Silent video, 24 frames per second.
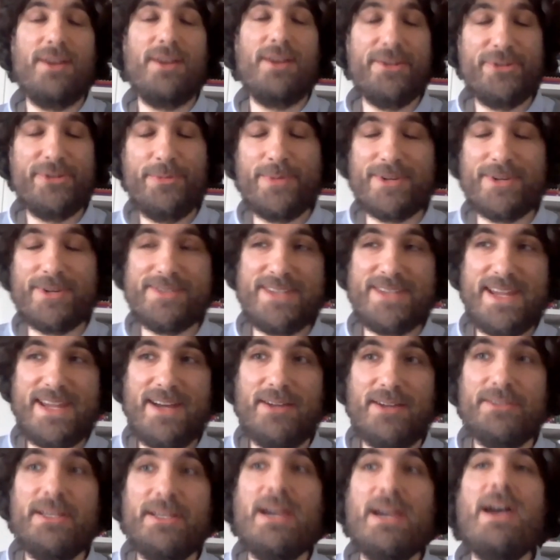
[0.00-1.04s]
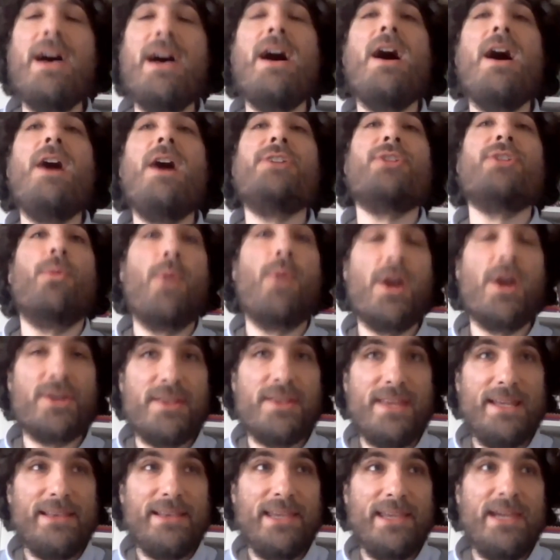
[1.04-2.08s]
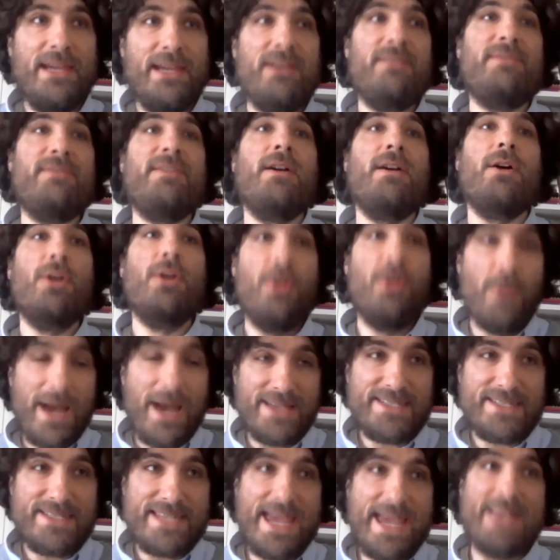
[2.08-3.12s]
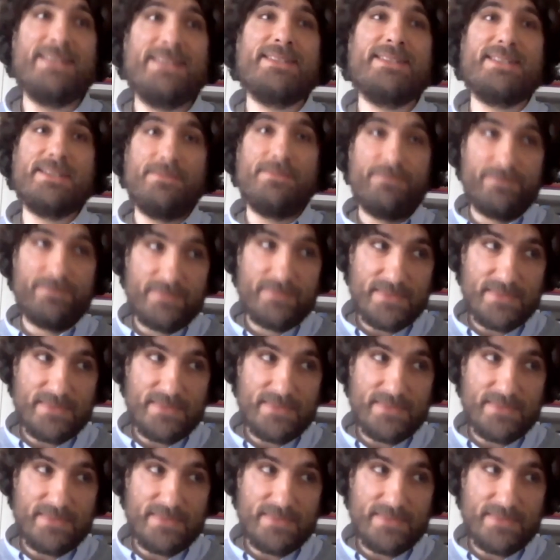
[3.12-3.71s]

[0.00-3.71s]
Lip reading: had also burned down. So where did they live? Who has tents?